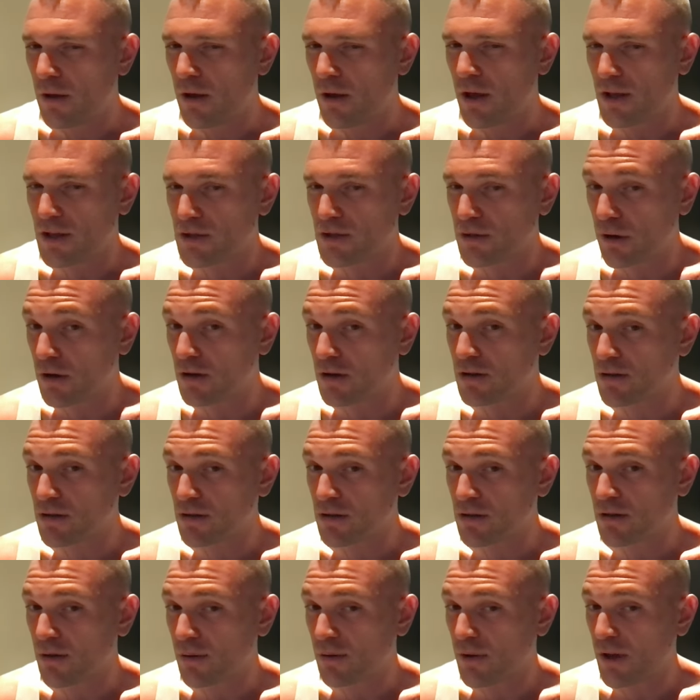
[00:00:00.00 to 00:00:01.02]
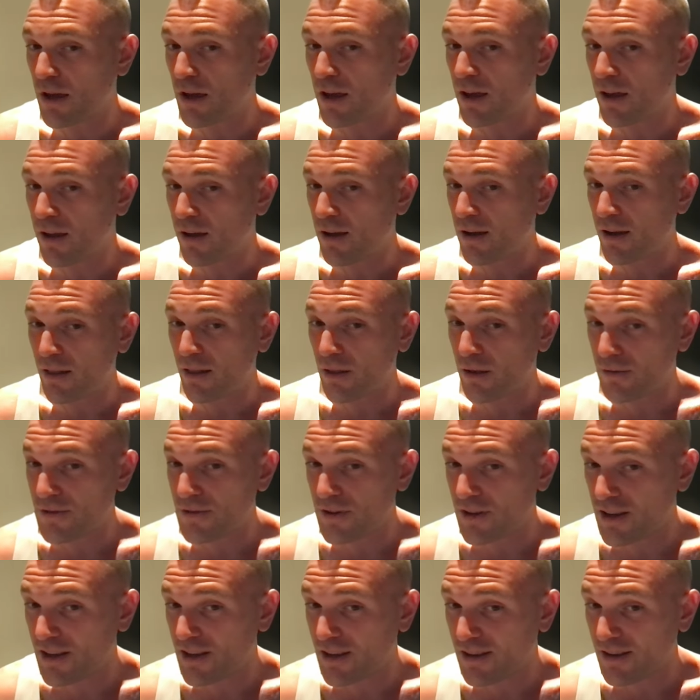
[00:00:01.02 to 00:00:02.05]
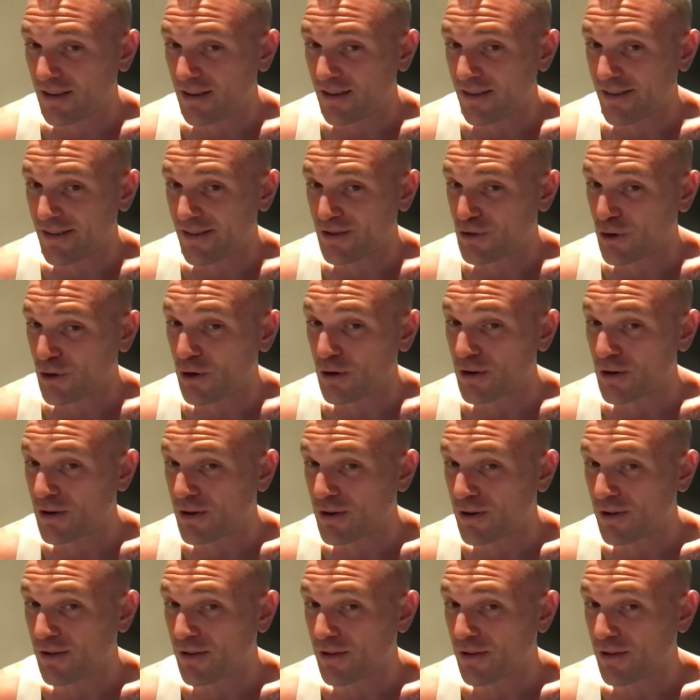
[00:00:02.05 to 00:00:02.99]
it sucks, okay? I love to eat junk.